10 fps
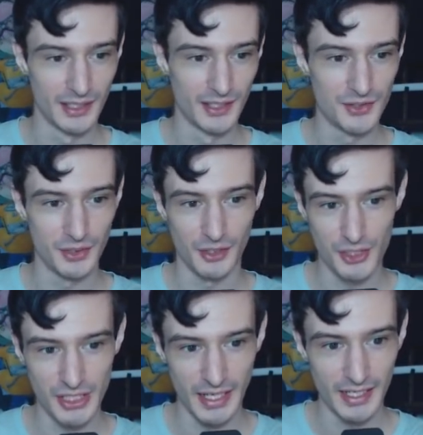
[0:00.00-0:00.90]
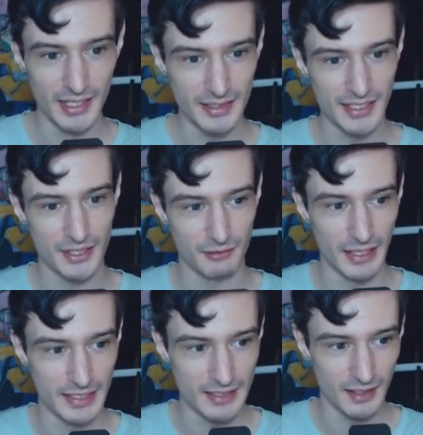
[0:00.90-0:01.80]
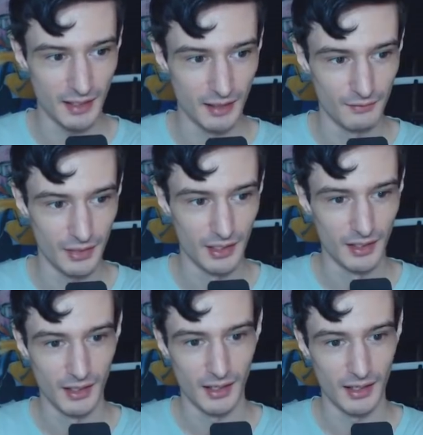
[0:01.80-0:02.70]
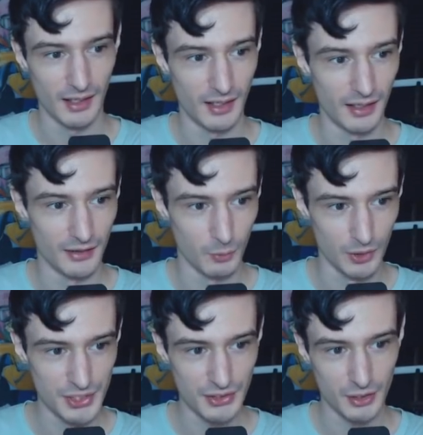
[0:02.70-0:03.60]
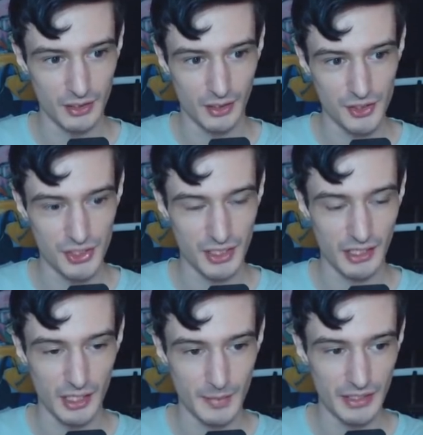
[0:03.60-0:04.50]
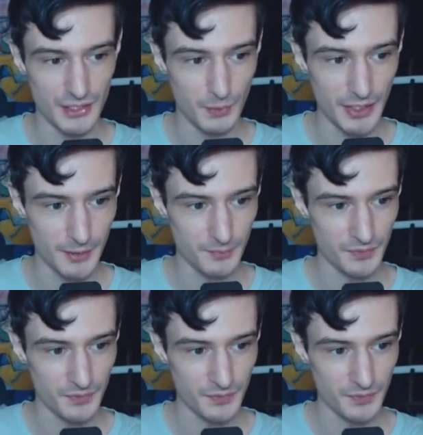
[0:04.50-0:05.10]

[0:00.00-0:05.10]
Yoshide takes the reins of the world's third largest economy this week,